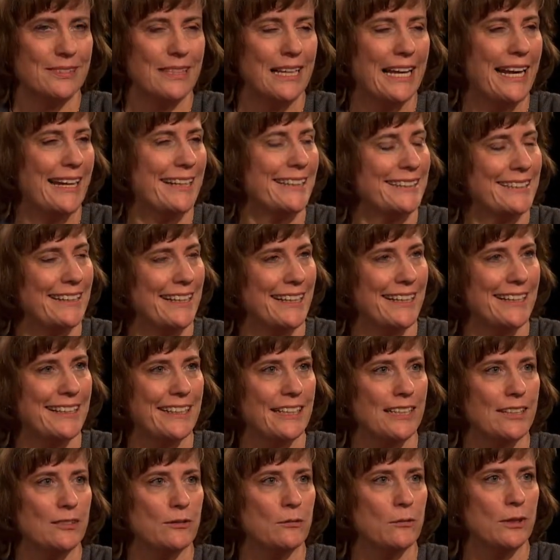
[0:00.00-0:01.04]

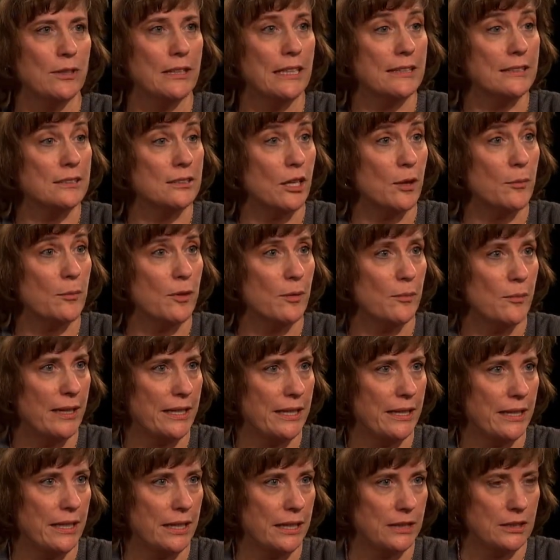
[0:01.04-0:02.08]
anxiety when they stopped the
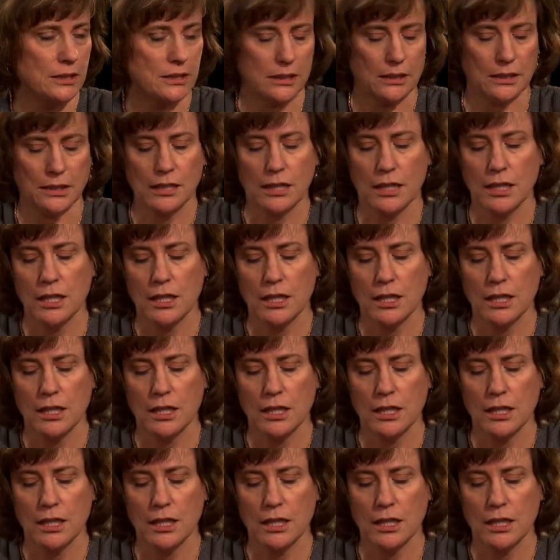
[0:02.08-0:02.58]
medication.